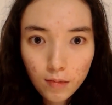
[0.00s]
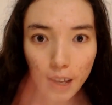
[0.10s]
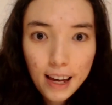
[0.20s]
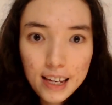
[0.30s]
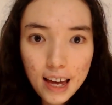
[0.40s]

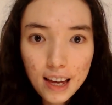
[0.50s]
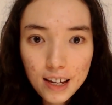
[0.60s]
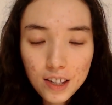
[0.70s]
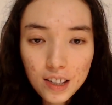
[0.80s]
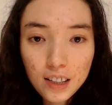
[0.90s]
Hey
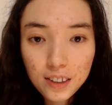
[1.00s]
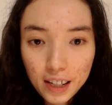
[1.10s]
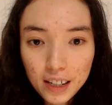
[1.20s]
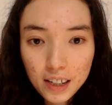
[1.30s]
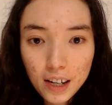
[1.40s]
guys, it's
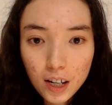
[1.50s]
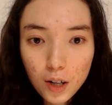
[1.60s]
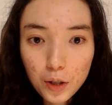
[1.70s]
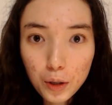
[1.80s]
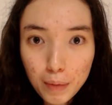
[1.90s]
Diane here,
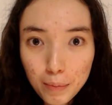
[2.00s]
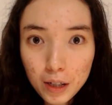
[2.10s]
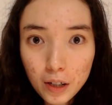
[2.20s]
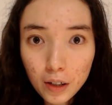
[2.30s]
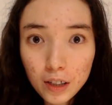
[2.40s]
also Baby
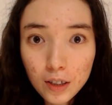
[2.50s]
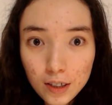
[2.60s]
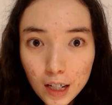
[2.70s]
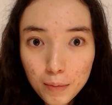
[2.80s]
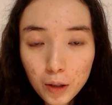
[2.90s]
Doll, and
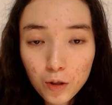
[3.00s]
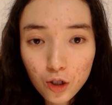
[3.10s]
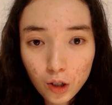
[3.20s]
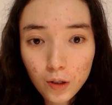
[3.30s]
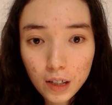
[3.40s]
today I'm going to
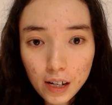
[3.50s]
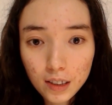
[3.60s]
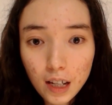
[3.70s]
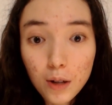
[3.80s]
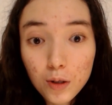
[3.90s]
show you guys
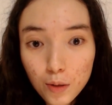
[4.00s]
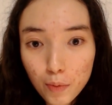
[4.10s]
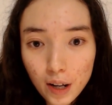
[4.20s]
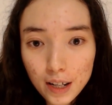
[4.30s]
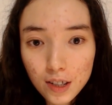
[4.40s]
how to do
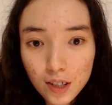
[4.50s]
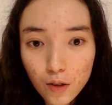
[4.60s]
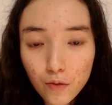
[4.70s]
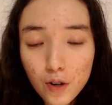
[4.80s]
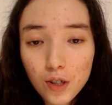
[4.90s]
braids. So
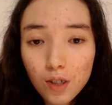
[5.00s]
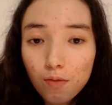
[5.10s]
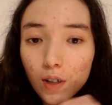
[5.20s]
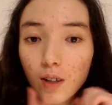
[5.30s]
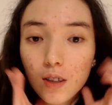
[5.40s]
first of
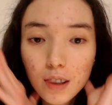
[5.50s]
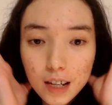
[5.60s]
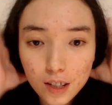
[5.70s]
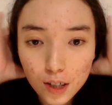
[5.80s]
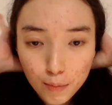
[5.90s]
all,
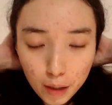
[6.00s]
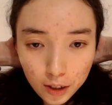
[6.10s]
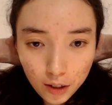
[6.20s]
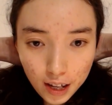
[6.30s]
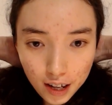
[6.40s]
let's split
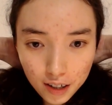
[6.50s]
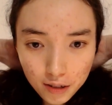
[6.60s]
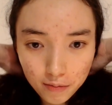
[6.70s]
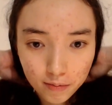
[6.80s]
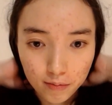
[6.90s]
your hair.
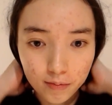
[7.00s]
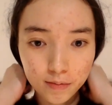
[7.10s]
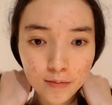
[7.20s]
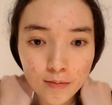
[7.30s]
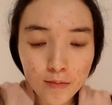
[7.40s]

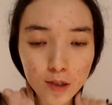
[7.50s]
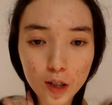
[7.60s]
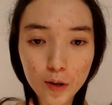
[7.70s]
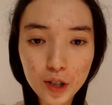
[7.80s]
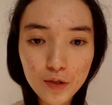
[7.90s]

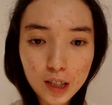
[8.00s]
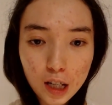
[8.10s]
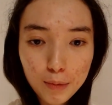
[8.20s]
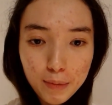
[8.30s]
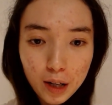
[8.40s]
So it's the
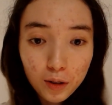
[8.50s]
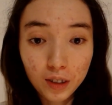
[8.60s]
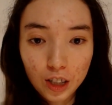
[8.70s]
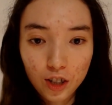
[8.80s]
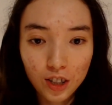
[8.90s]
same amount on
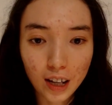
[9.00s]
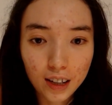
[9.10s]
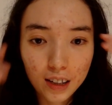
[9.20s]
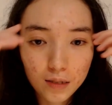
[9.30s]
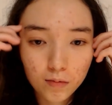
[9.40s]
each side.